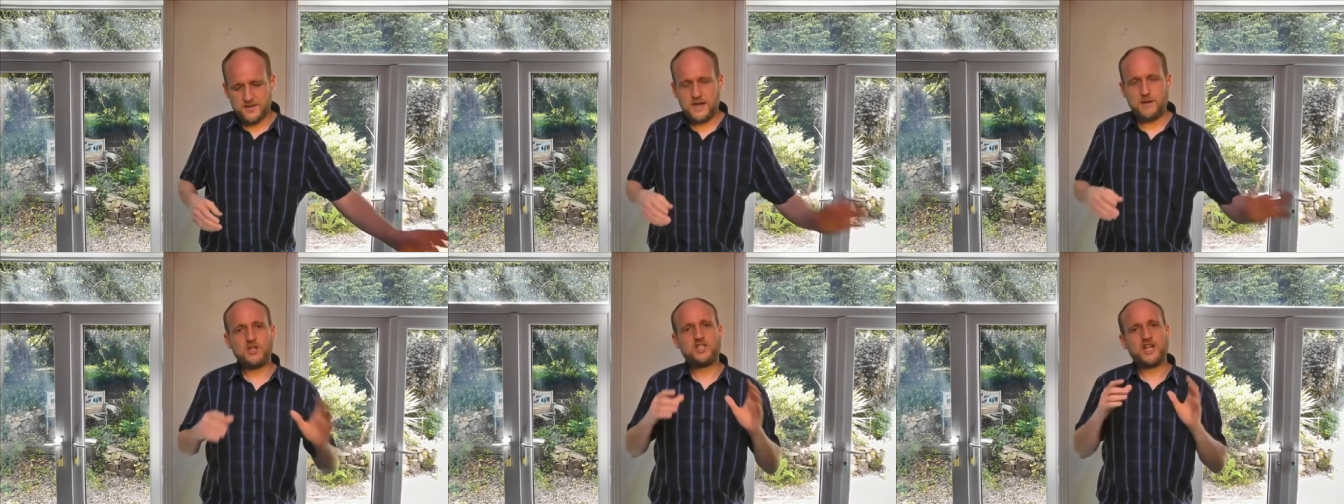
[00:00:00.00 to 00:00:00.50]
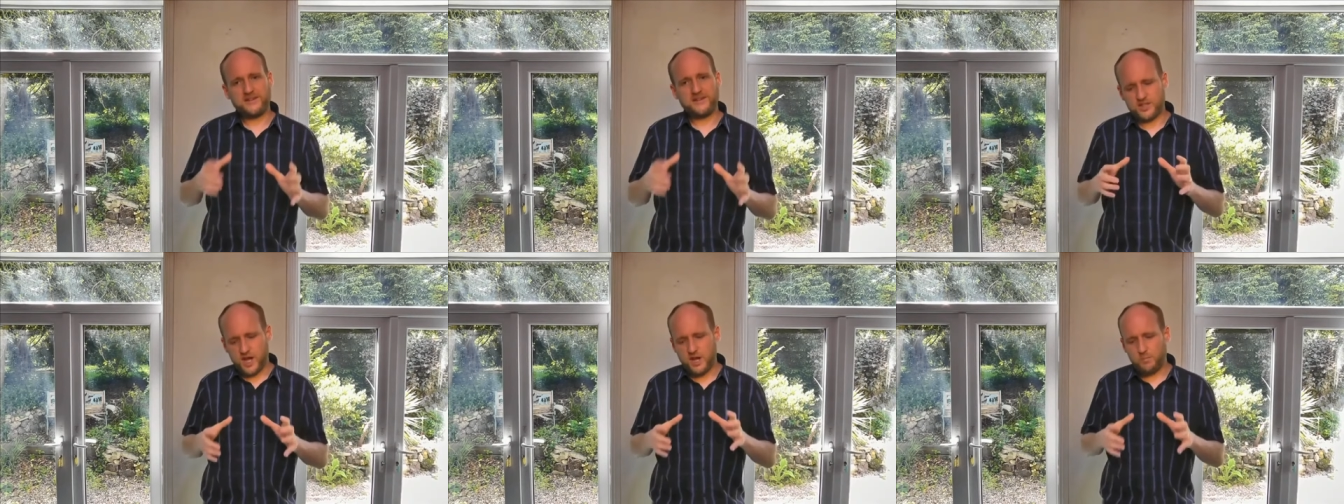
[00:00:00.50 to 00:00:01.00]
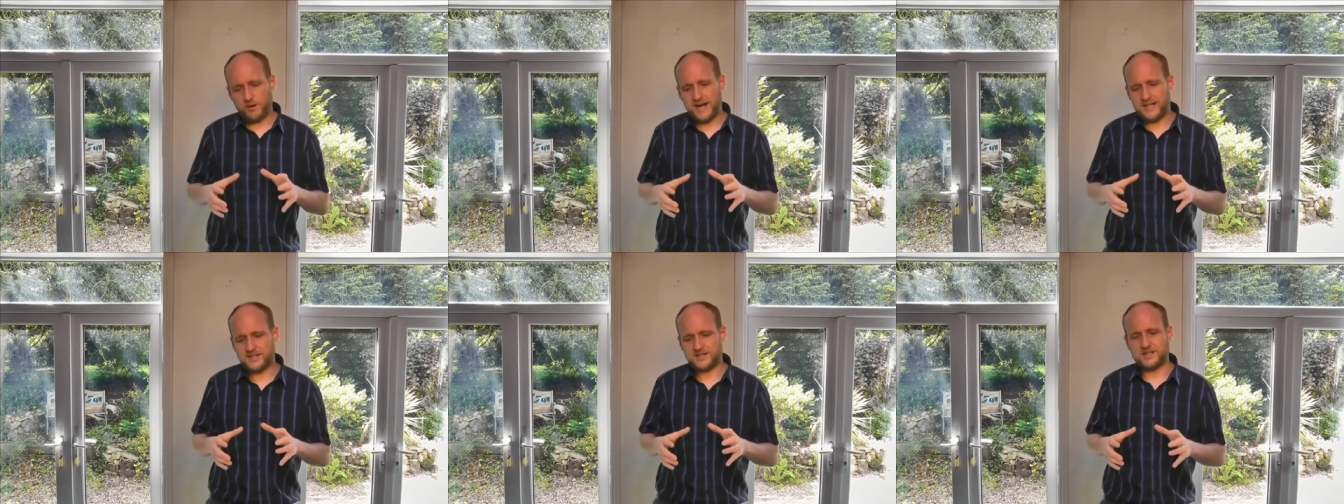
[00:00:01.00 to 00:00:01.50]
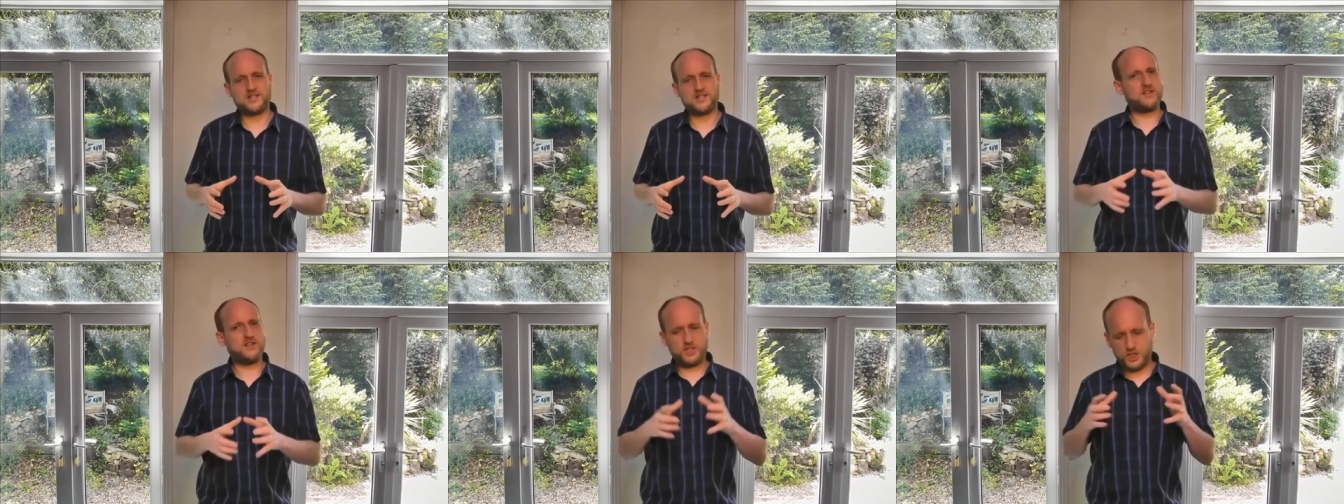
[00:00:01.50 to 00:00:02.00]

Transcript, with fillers: there were Gentile practices that the